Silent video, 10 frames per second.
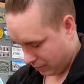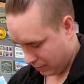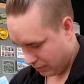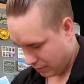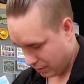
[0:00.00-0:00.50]

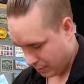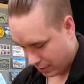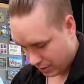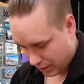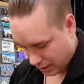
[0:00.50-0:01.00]
About
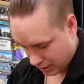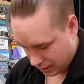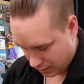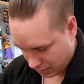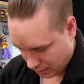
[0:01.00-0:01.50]

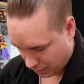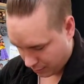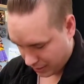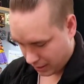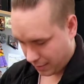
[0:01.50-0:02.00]
60, start
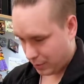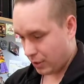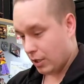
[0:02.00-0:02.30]
my timer.